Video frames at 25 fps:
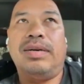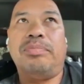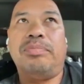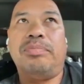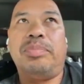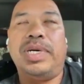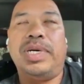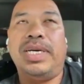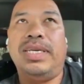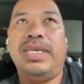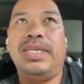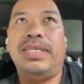
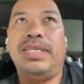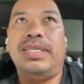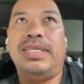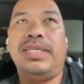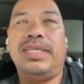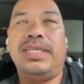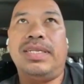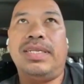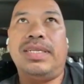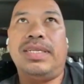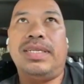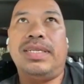but
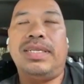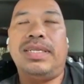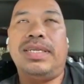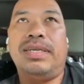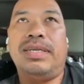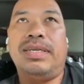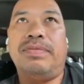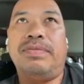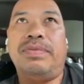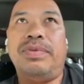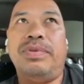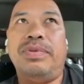
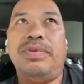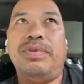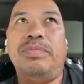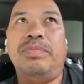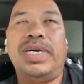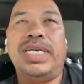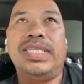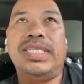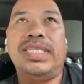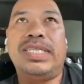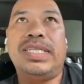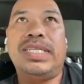a few
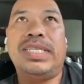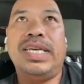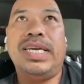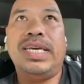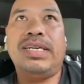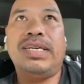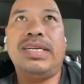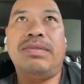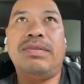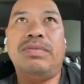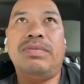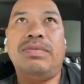months
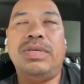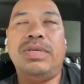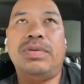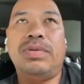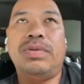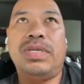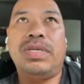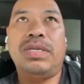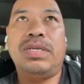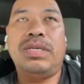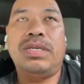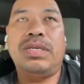later we
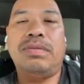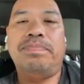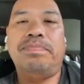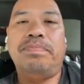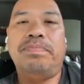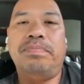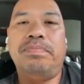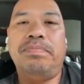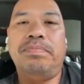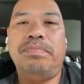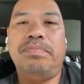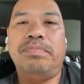were
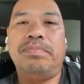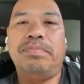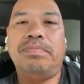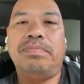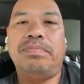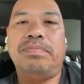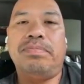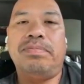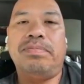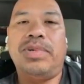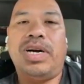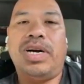
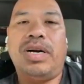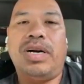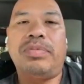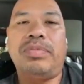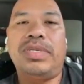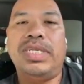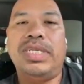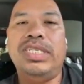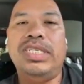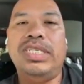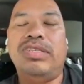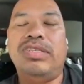
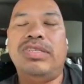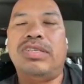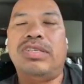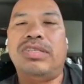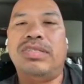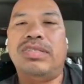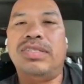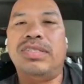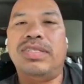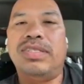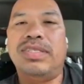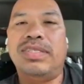operational.
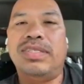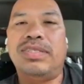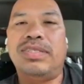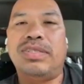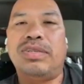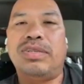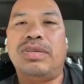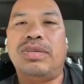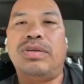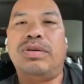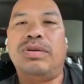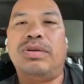
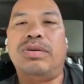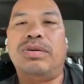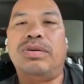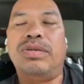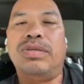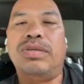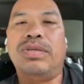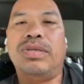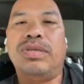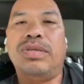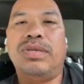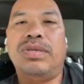So
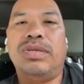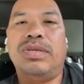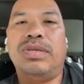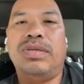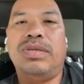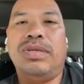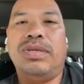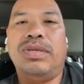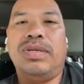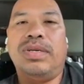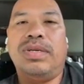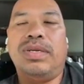
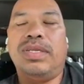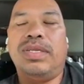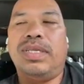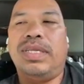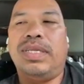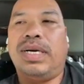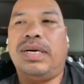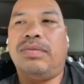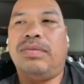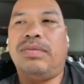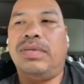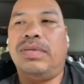
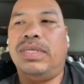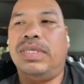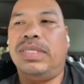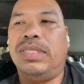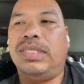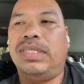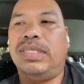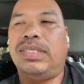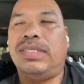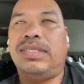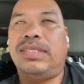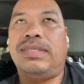that
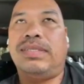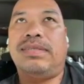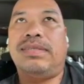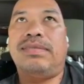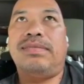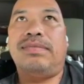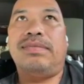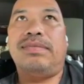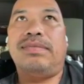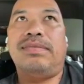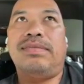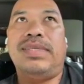was,
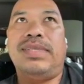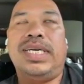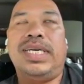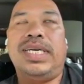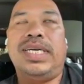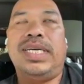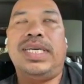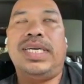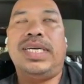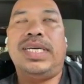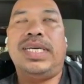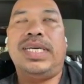yeah,
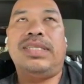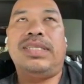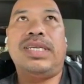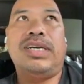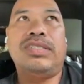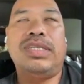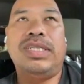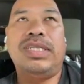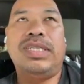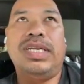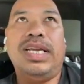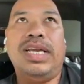
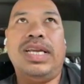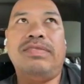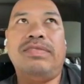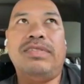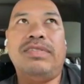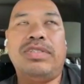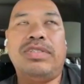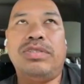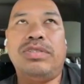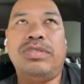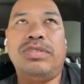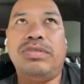
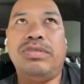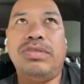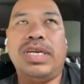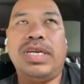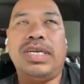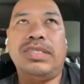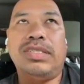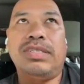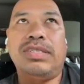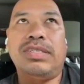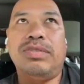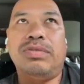2011 or
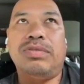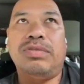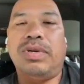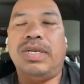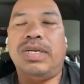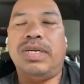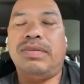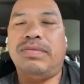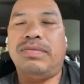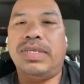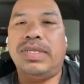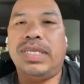
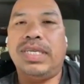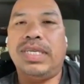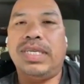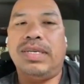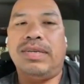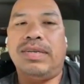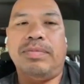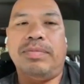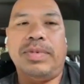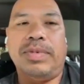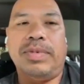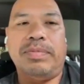2012, I
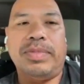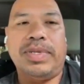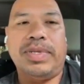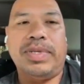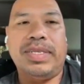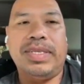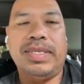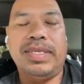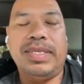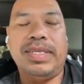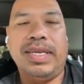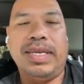can't remember.